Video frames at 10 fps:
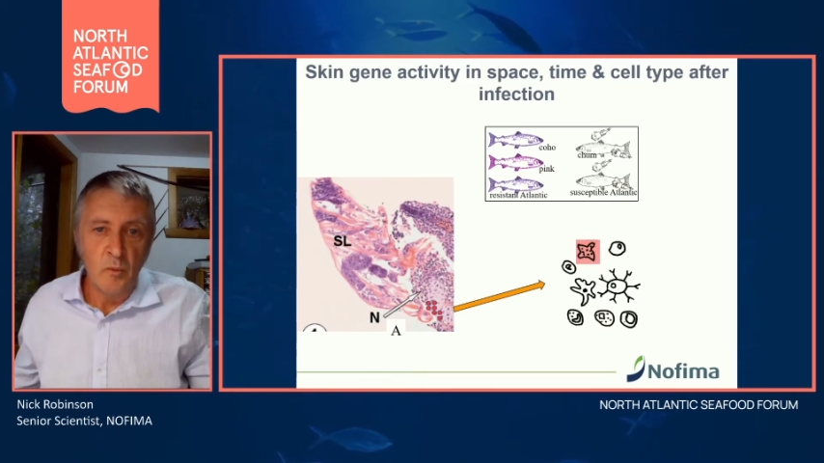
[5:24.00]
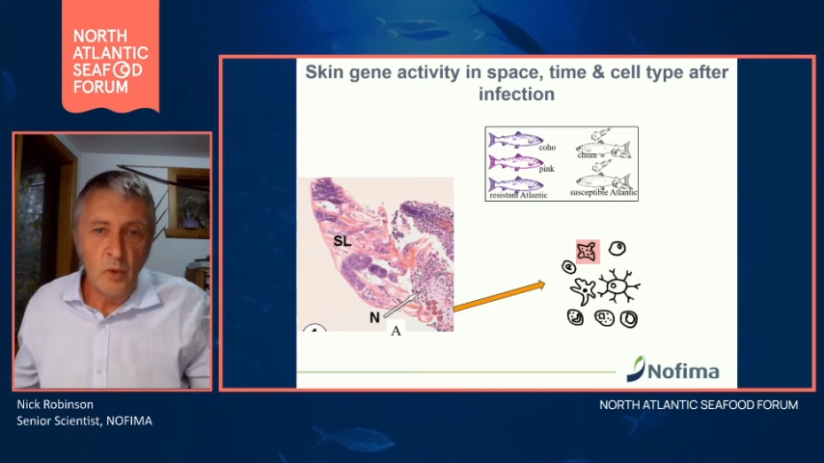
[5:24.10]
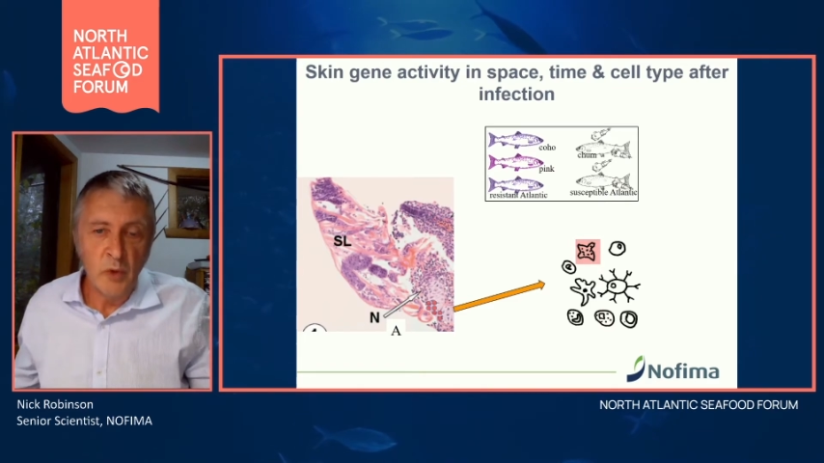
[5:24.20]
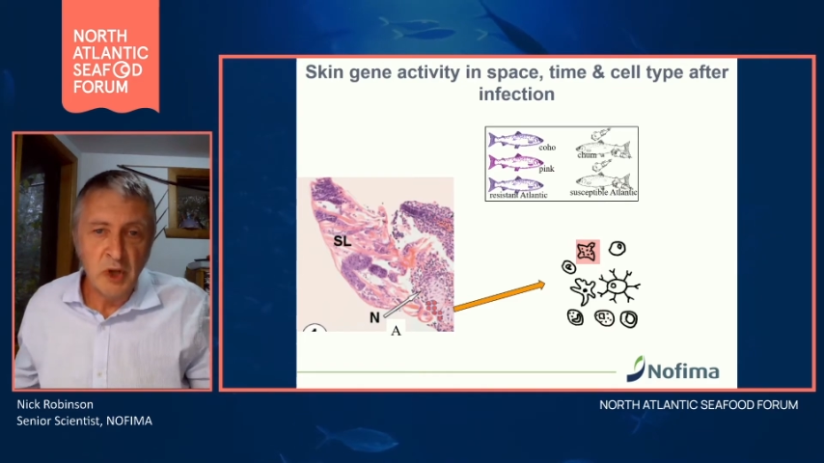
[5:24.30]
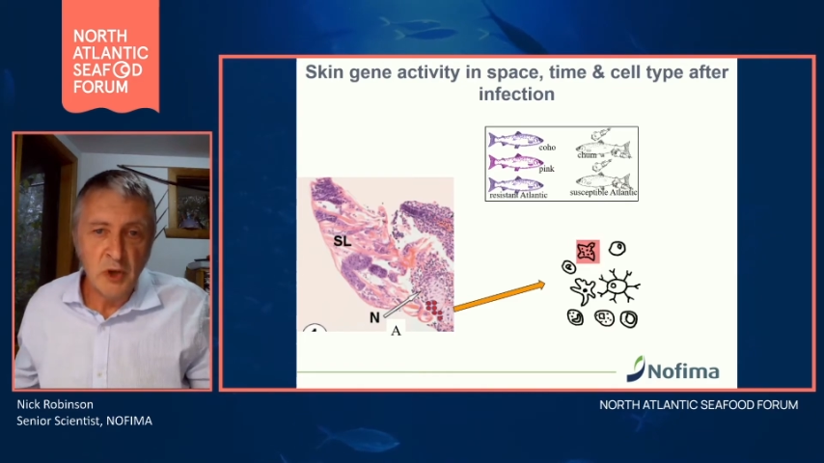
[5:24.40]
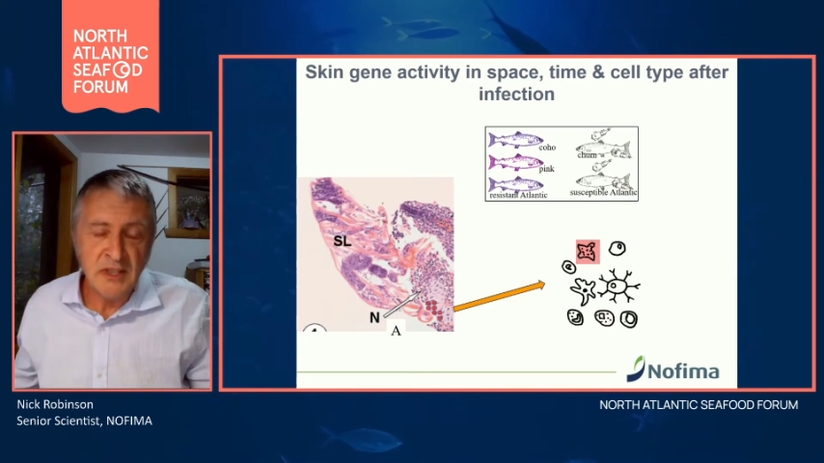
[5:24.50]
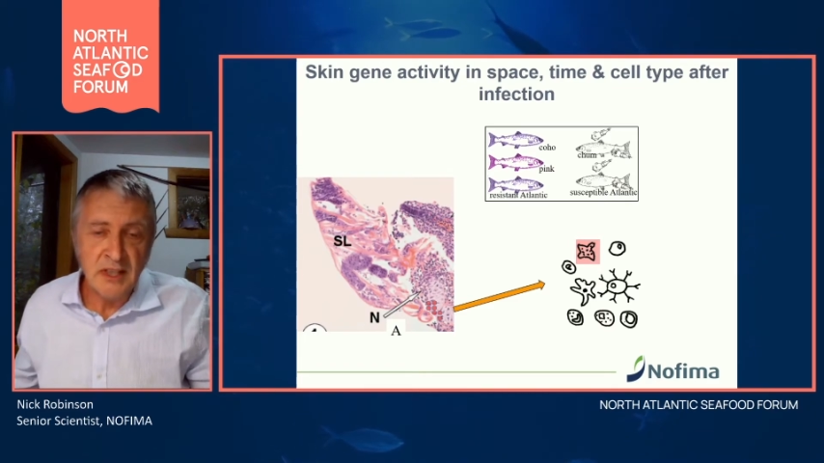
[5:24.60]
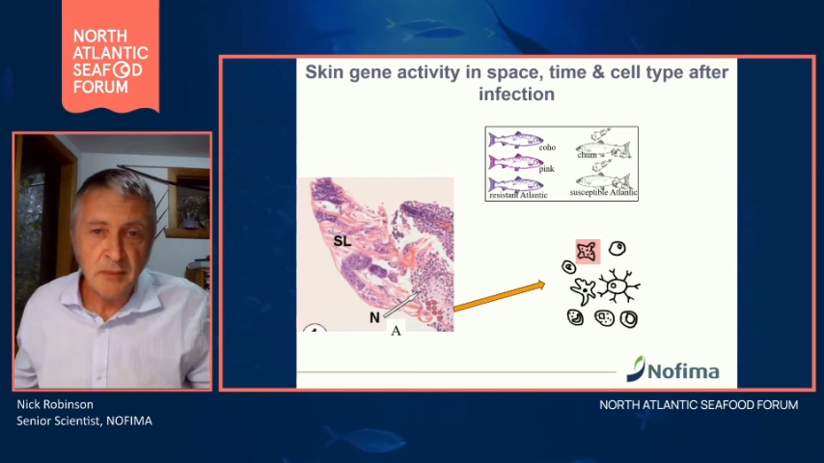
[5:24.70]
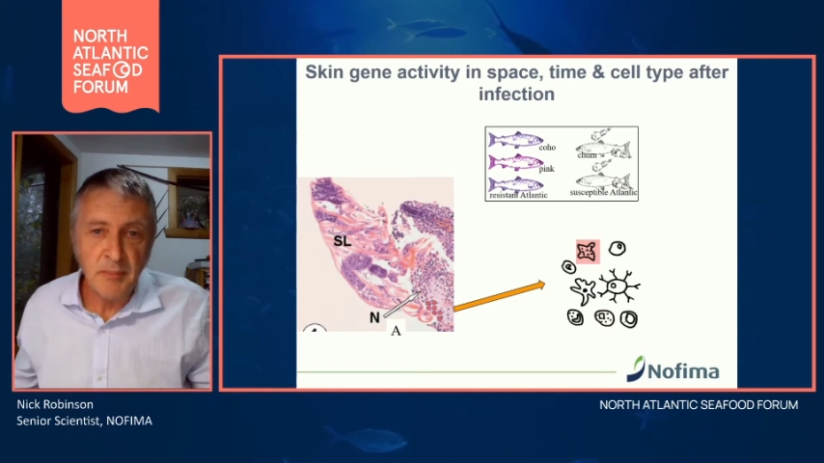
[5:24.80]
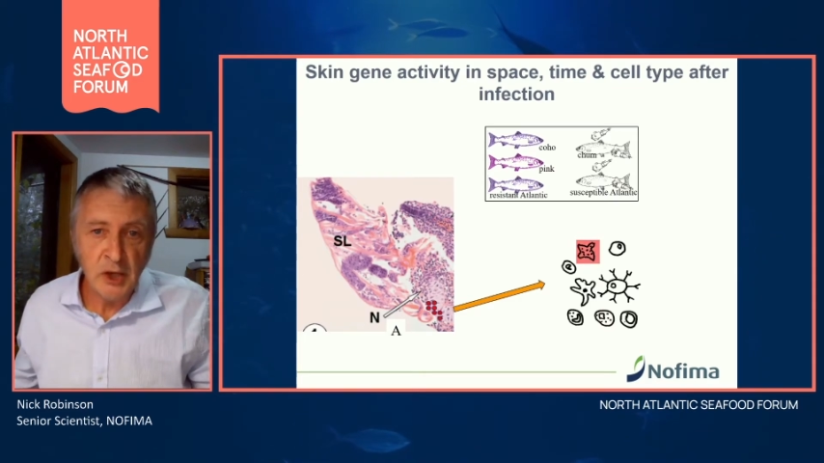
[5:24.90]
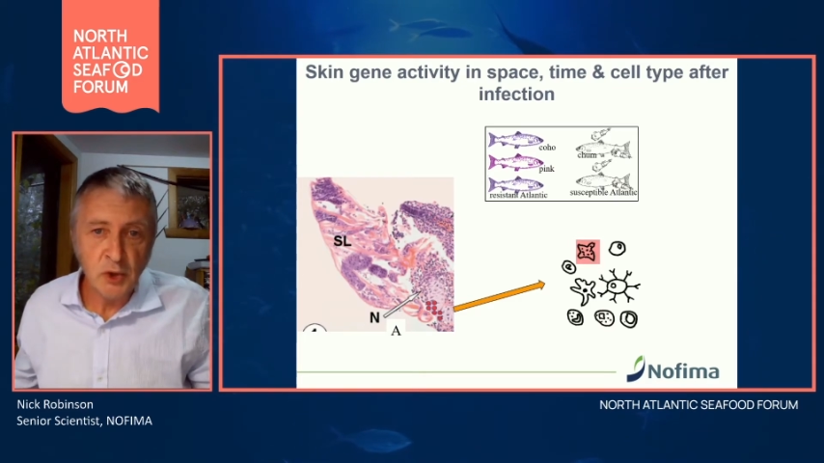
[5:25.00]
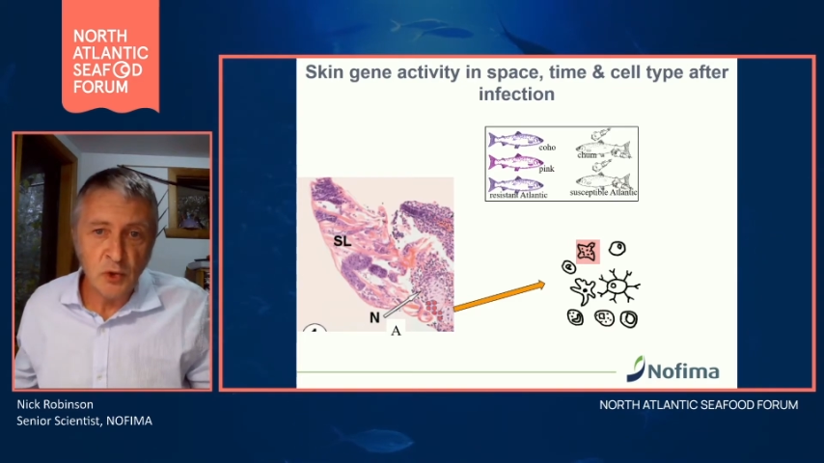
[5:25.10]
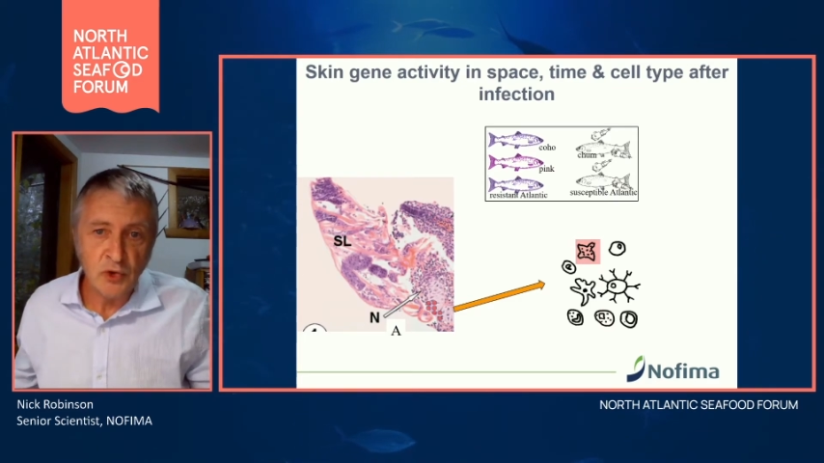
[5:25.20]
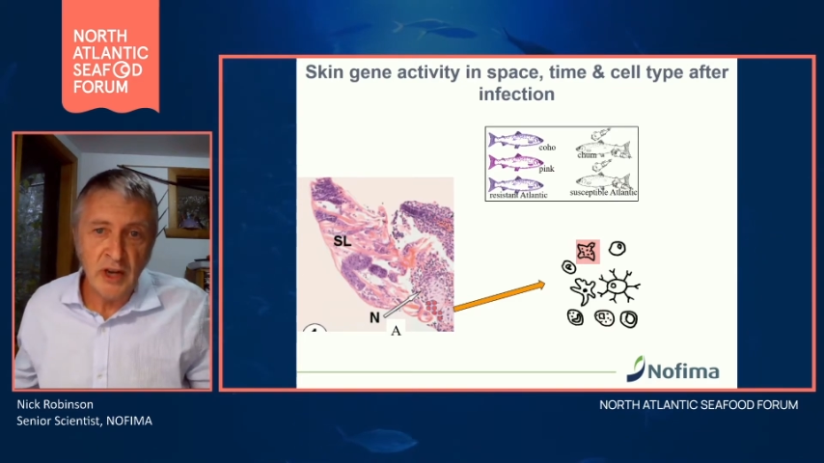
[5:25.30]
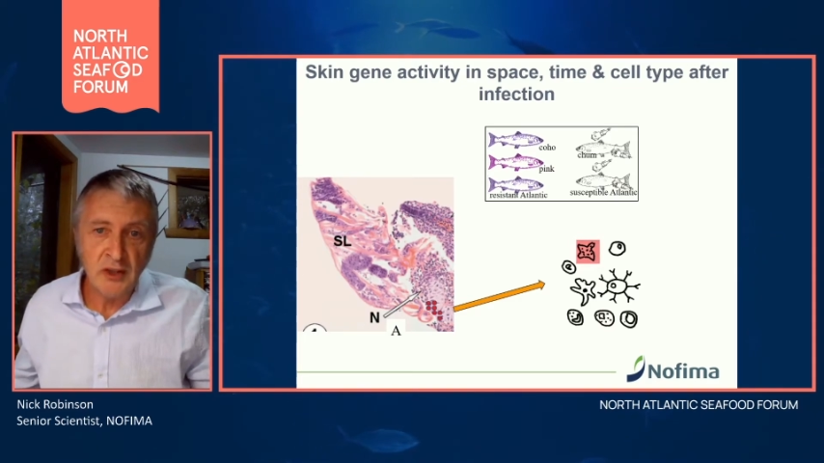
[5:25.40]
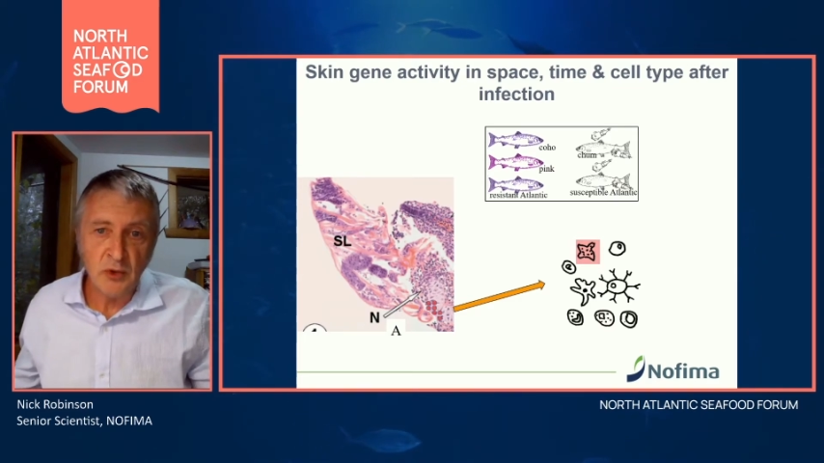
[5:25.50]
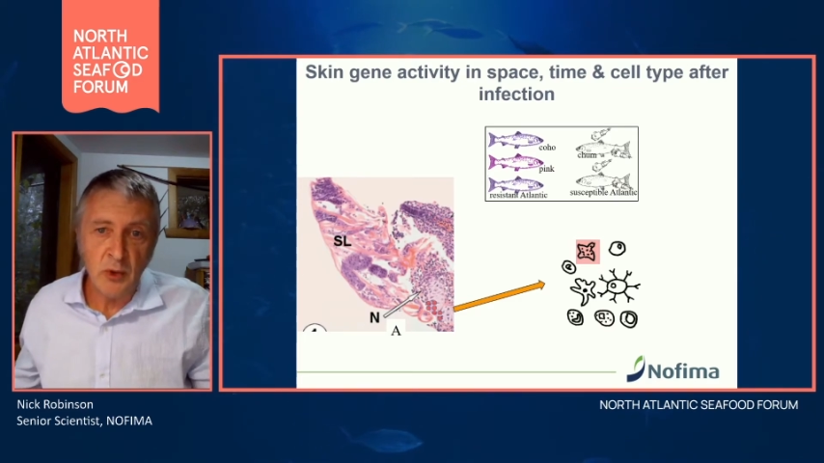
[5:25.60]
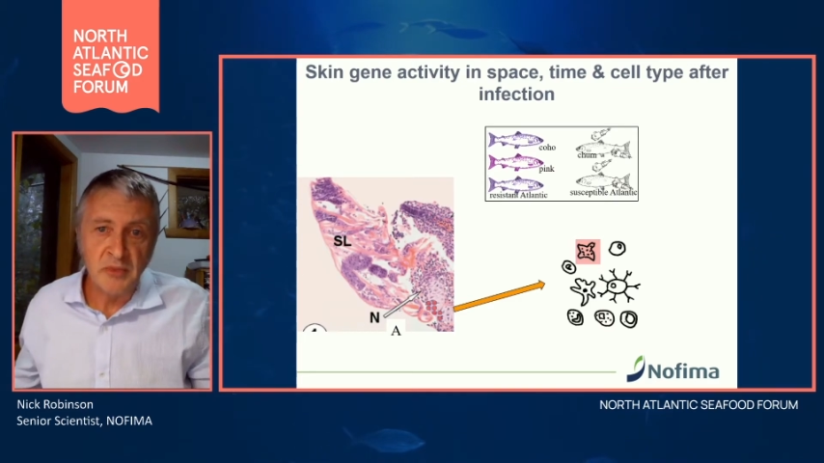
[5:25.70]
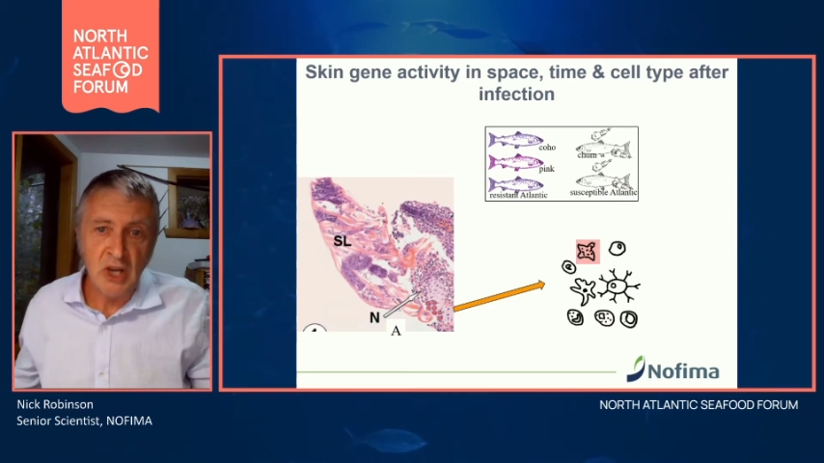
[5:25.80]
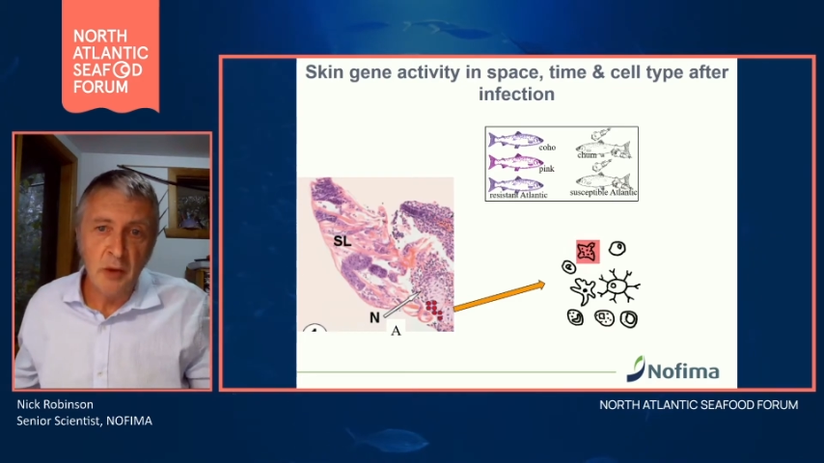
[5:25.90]
We'll be using spatial
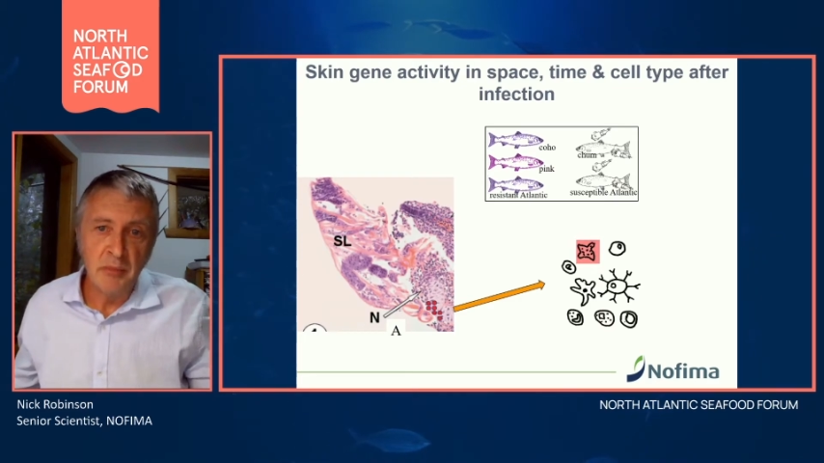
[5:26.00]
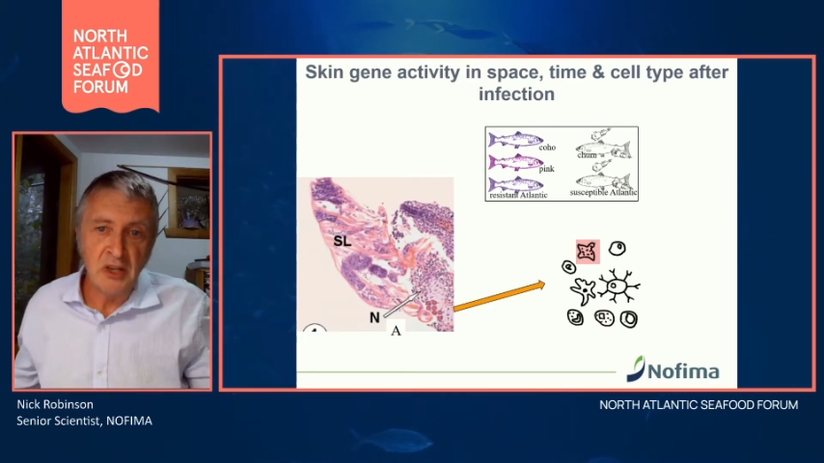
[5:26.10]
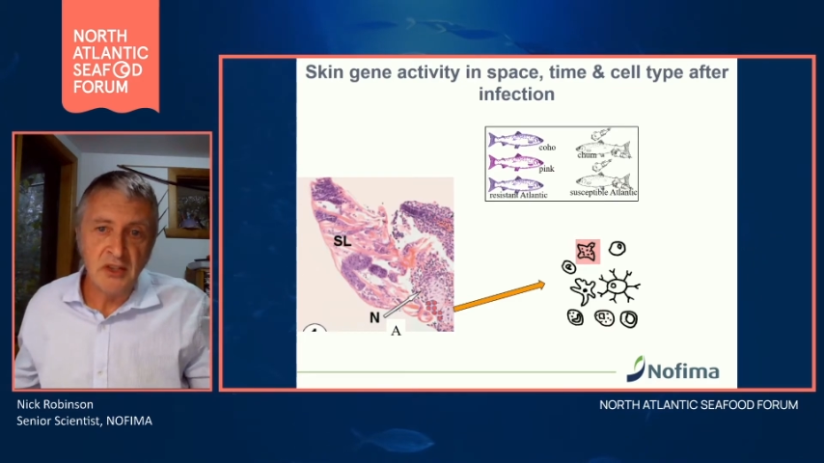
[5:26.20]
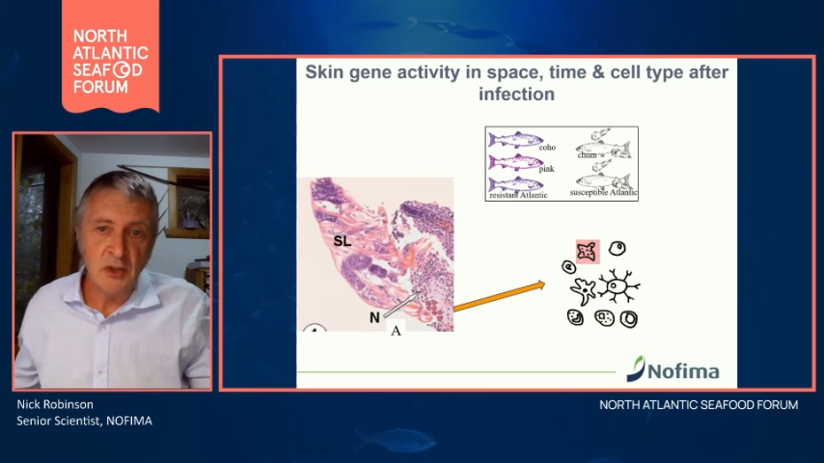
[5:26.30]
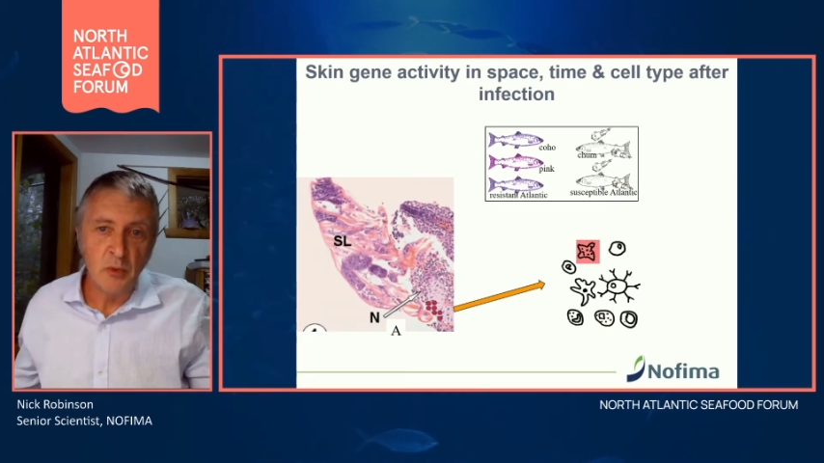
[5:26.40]
transcriptomics